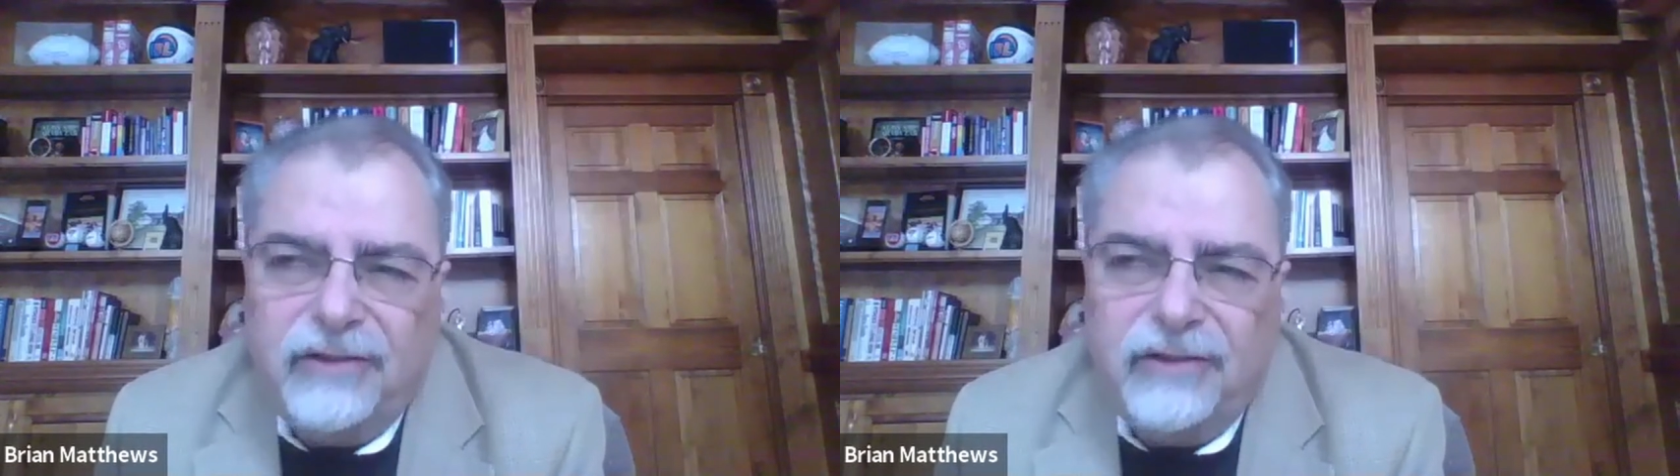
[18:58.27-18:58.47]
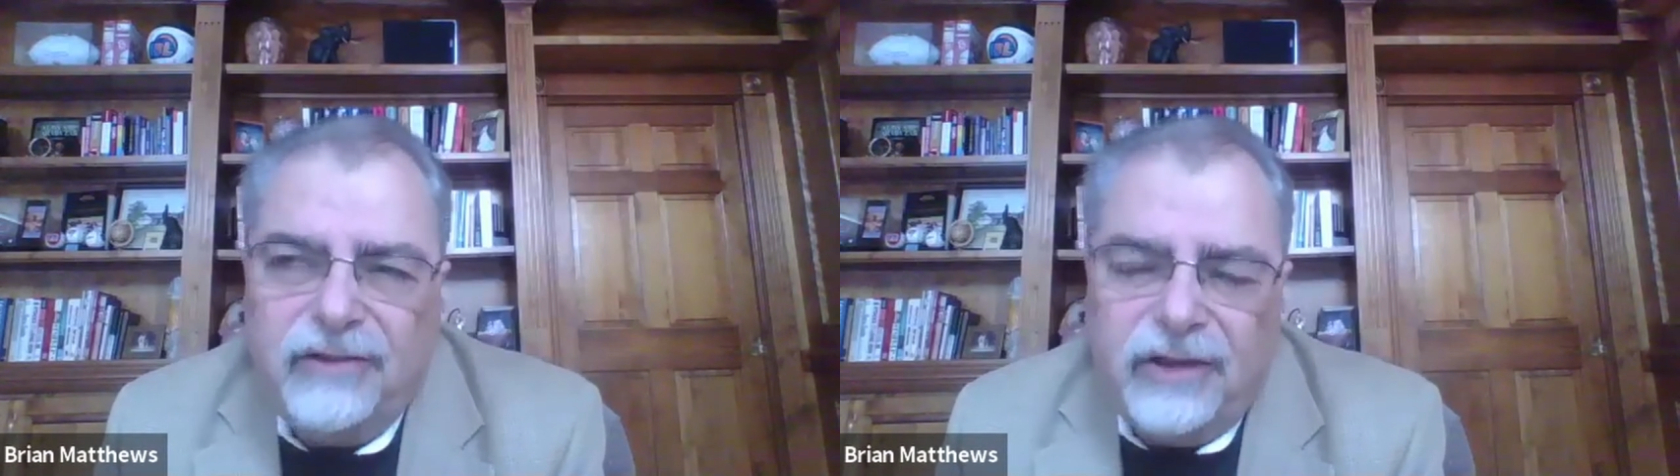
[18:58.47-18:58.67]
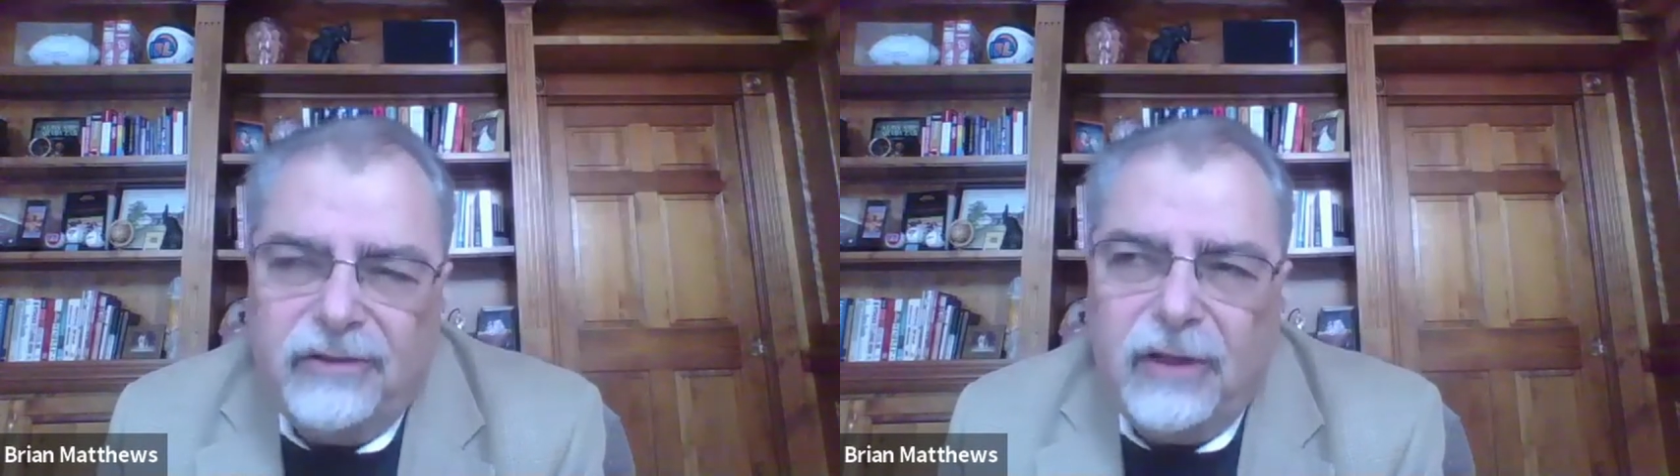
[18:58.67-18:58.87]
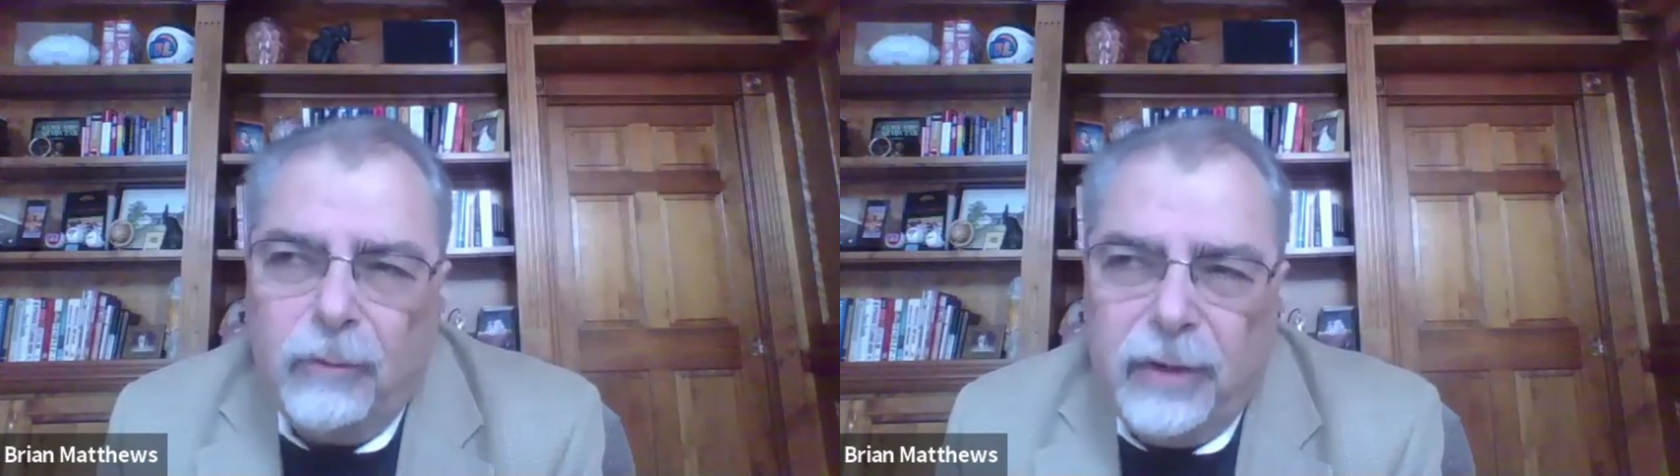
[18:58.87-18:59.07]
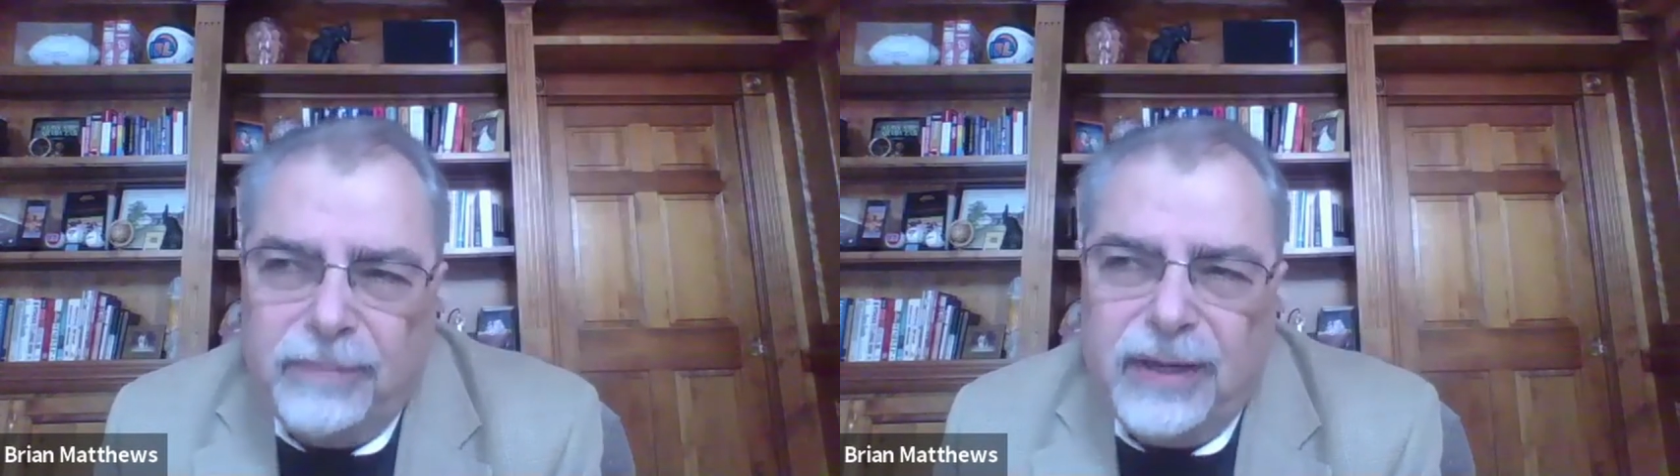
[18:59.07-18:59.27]
the VCs
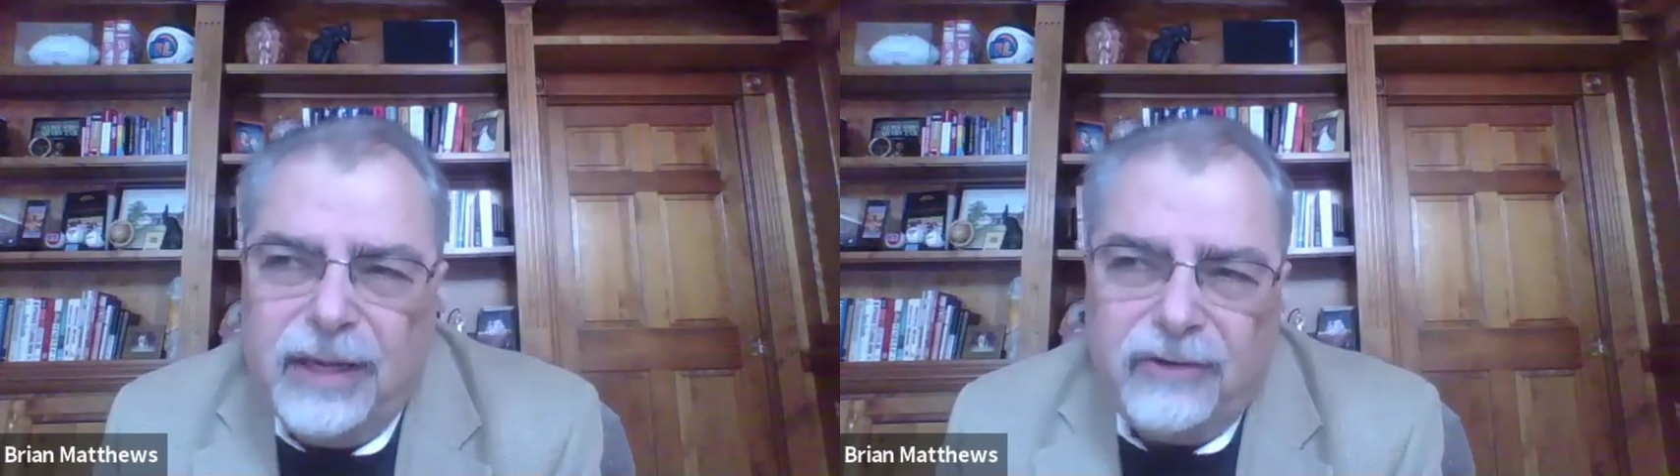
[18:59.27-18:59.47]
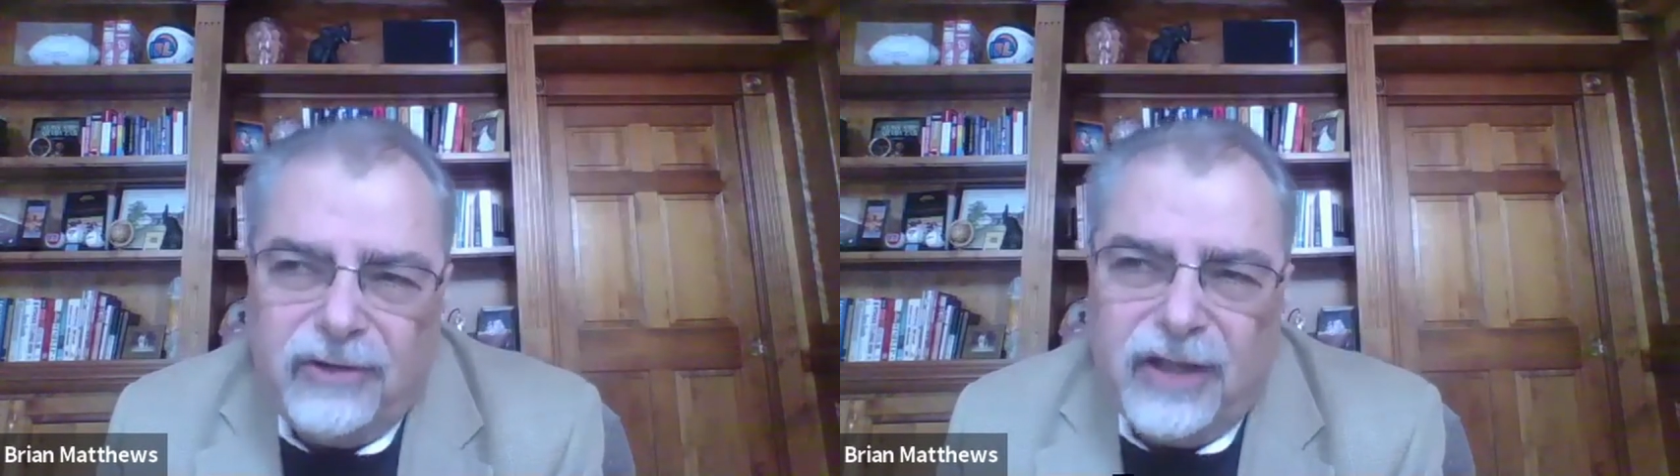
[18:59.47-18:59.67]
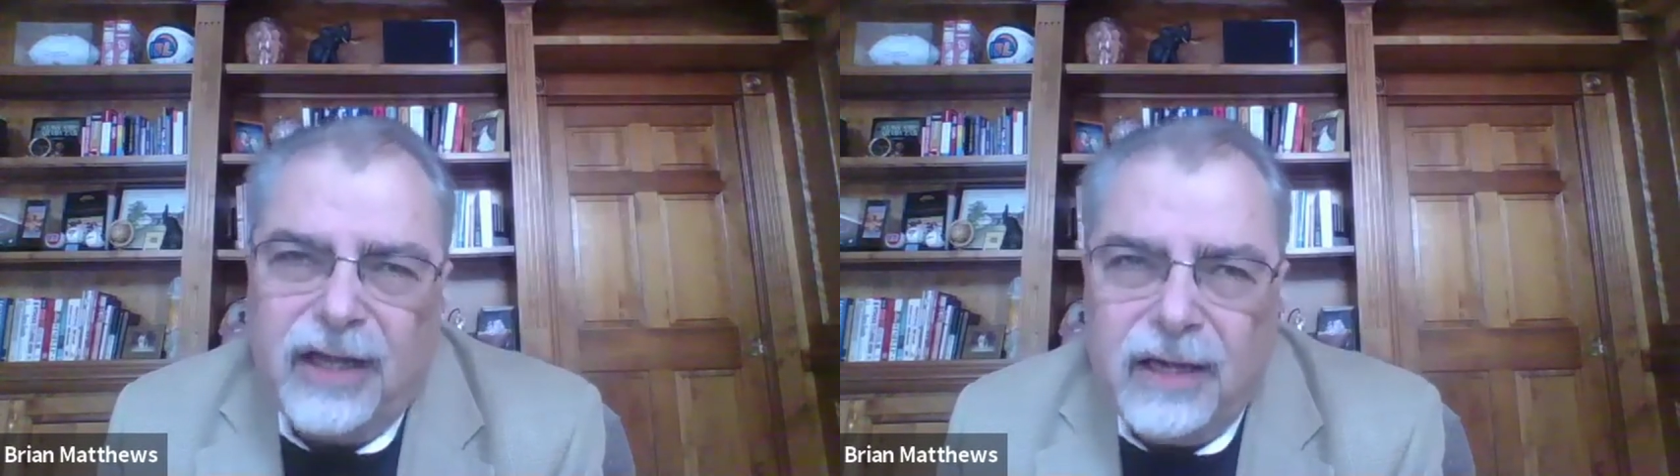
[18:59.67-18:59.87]
that we pitched